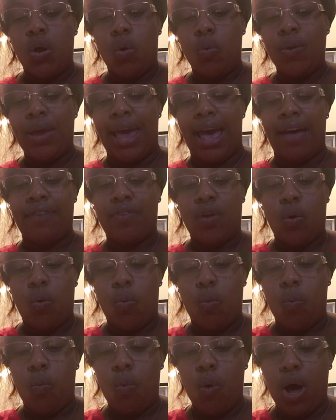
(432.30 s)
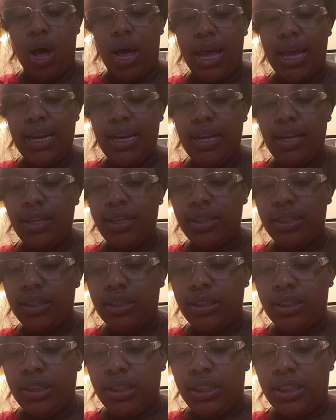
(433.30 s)
We have 1
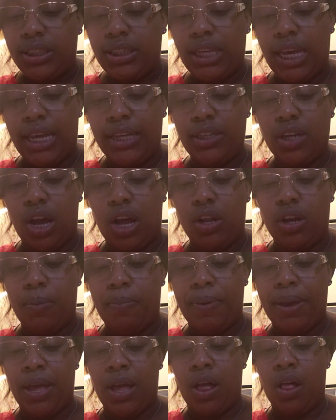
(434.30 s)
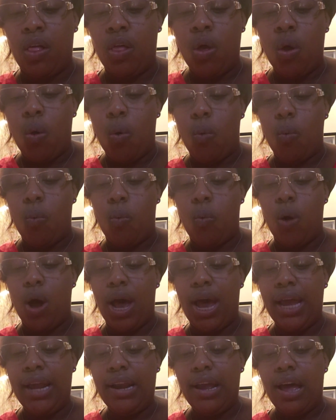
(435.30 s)
$10 bill,
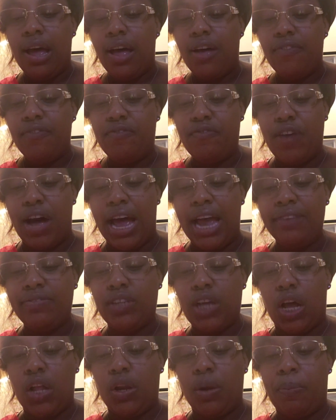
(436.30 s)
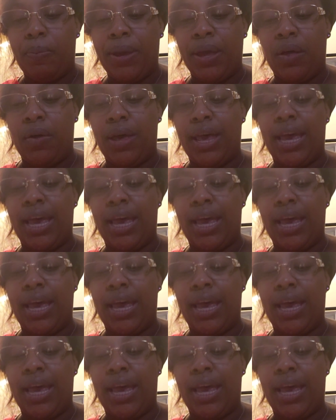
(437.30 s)
1 $5 bill,